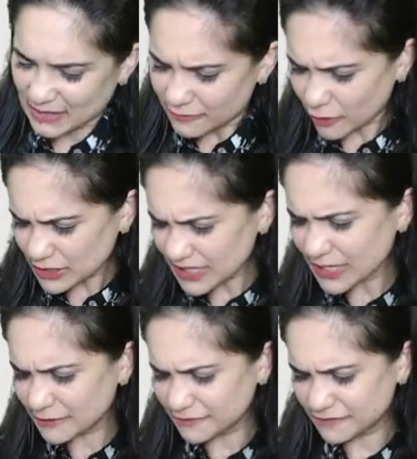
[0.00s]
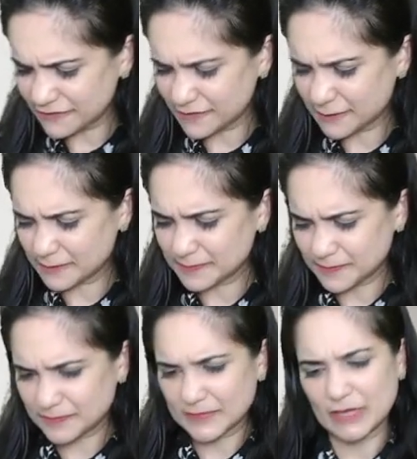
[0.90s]
What if
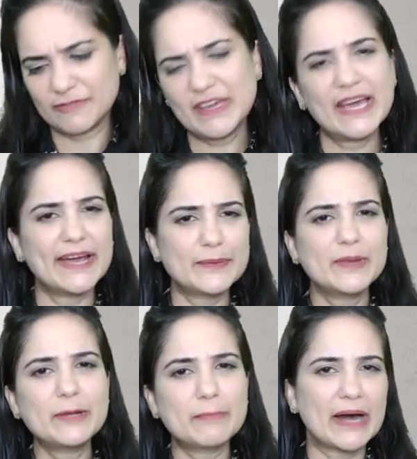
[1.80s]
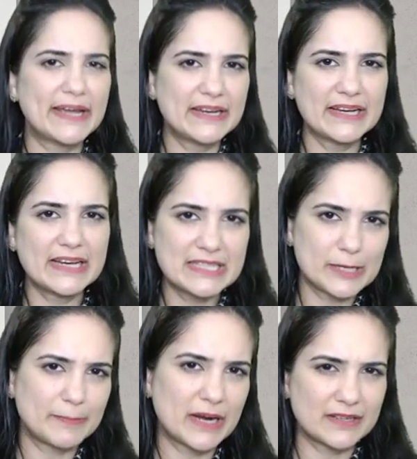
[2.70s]
we admit minor as
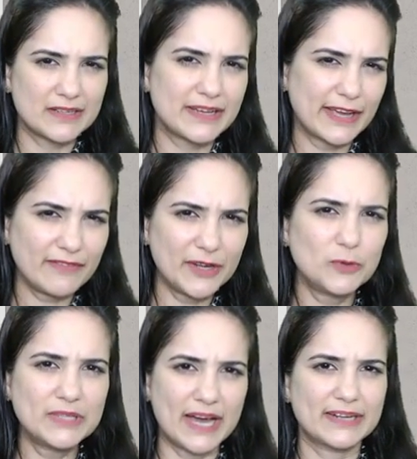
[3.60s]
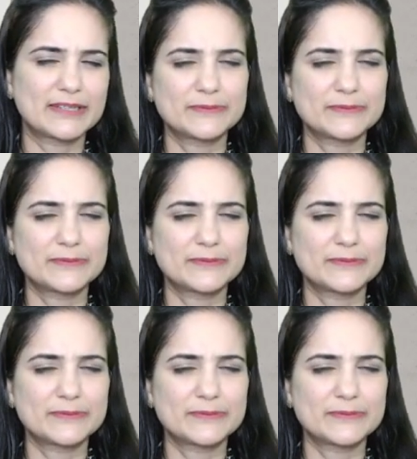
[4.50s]
a partner? Can we do that?